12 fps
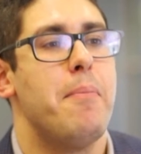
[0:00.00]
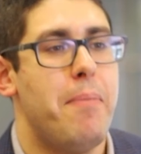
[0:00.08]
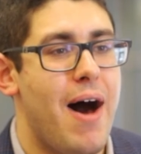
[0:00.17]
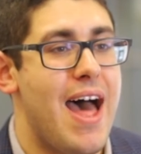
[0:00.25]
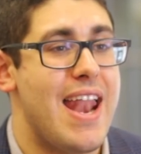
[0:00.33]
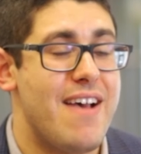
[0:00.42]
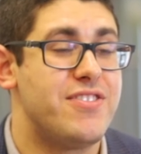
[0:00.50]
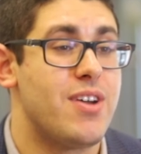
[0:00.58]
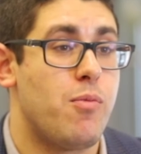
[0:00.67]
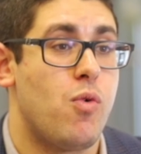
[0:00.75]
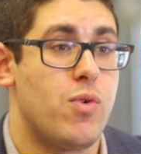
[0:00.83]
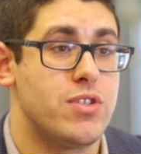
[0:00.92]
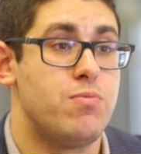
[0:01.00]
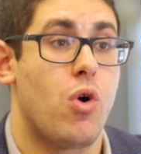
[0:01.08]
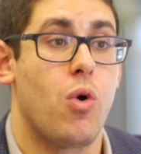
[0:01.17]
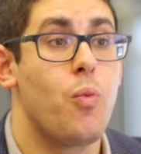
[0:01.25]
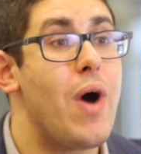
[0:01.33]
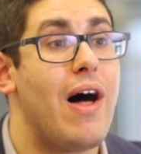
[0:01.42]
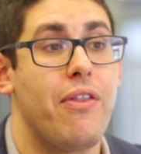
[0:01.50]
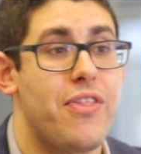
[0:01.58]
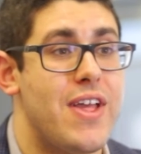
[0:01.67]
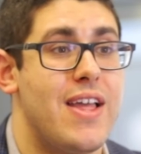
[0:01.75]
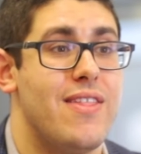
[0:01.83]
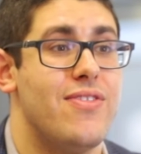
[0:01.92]
But if someone was more
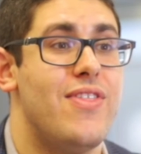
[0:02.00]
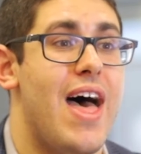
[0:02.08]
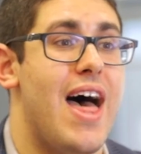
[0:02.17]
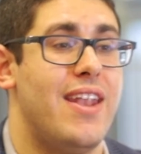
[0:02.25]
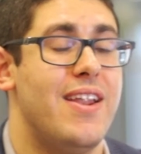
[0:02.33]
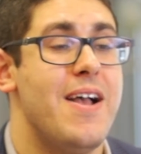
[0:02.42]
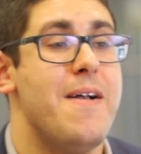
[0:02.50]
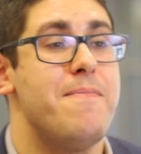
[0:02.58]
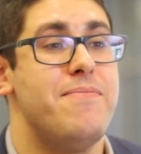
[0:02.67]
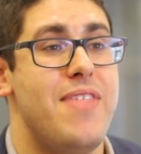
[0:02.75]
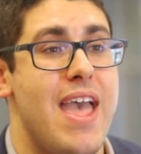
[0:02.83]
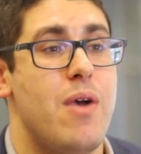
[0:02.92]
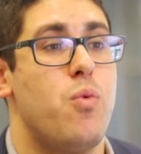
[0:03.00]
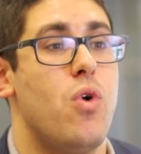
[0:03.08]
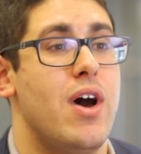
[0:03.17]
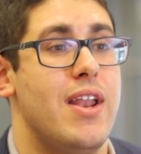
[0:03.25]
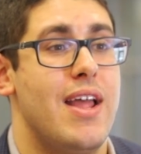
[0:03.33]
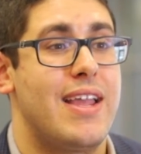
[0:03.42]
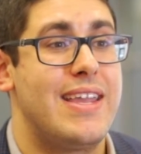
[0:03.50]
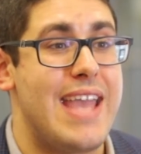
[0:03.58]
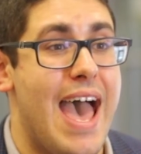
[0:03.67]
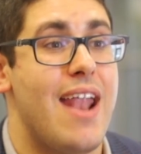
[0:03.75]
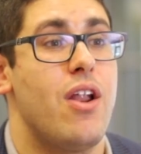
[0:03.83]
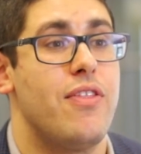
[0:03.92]
wealthy, then they would
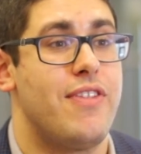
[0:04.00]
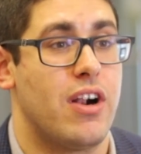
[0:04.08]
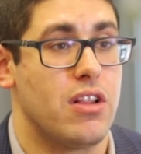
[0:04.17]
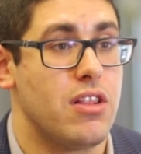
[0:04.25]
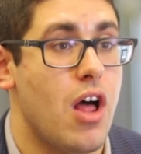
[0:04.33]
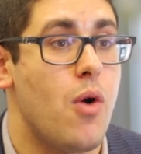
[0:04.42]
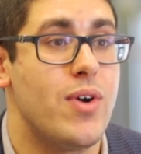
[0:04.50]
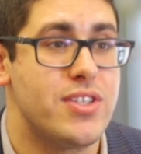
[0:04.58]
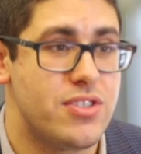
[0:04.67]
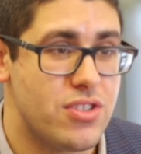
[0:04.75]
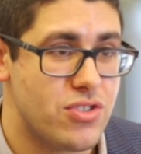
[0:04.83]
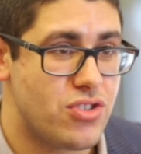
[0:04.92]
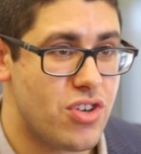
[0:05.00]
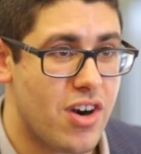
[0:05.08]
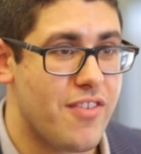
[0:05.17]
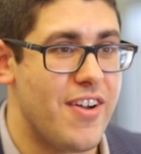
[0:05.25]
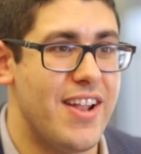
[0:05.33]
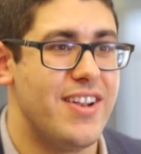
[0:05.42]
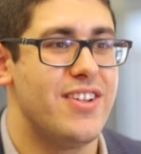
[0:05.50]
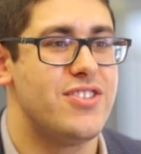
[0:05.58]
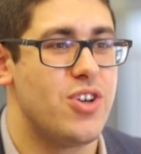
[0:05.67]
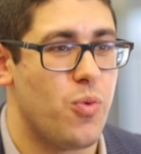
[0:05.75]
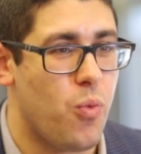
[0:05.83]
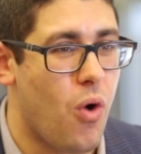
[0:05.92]
get their lowest servant
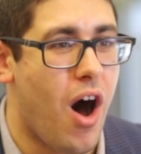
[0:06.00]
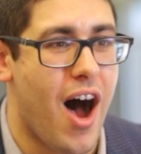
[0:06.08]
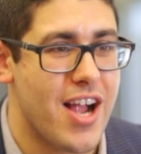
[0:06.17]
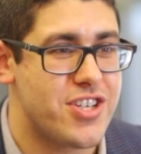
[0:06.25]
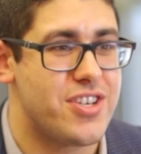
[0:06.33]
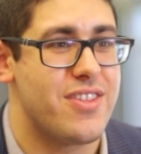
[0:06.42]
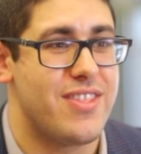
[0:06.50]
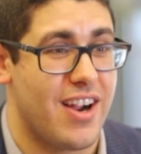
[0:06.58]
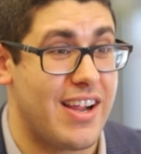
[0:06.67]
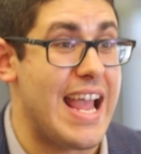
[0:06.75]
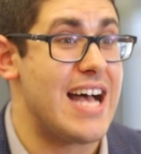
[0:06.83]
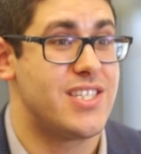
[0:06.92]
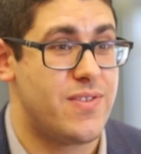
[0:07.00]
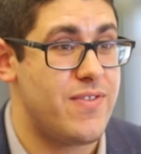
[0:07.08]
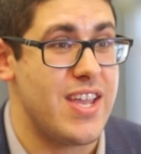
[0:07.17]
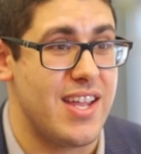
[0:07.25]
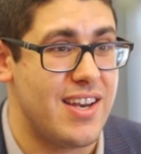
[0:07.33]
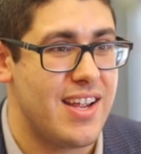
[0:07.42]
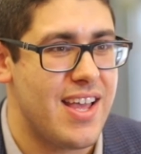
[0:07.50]
to wash their guests' feet.